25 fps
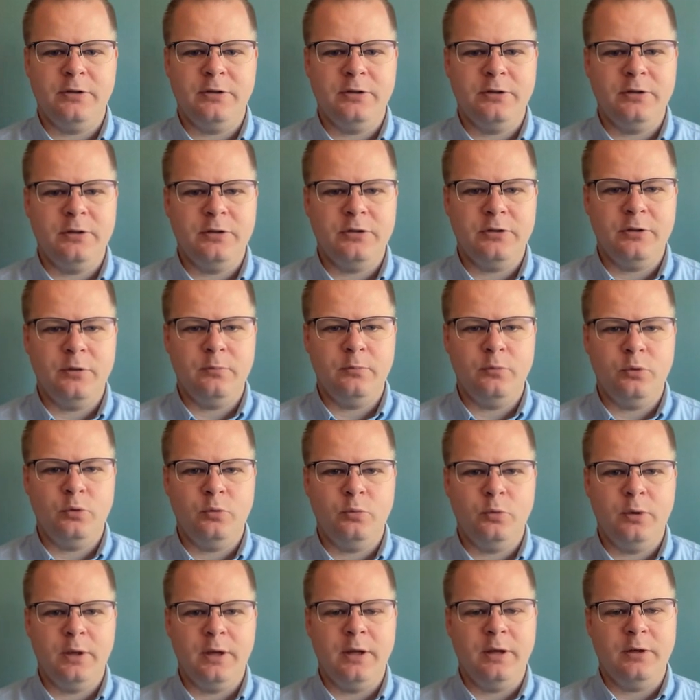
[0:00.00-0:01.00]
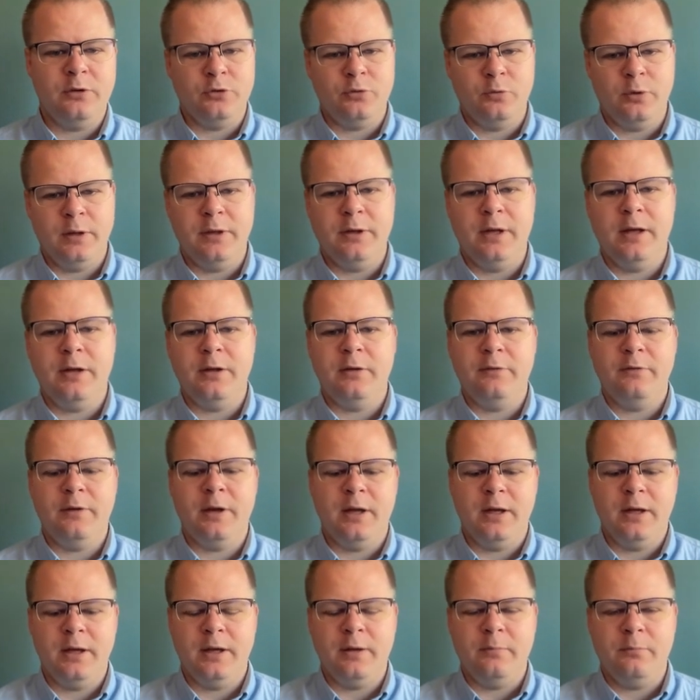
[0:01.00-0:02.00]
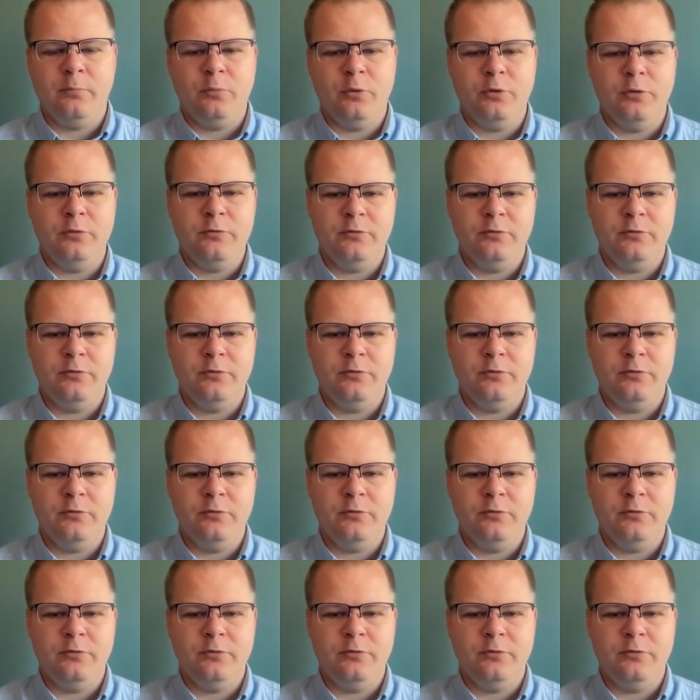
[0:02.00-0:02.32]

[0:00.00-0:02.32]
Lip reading: is a simple way to identify input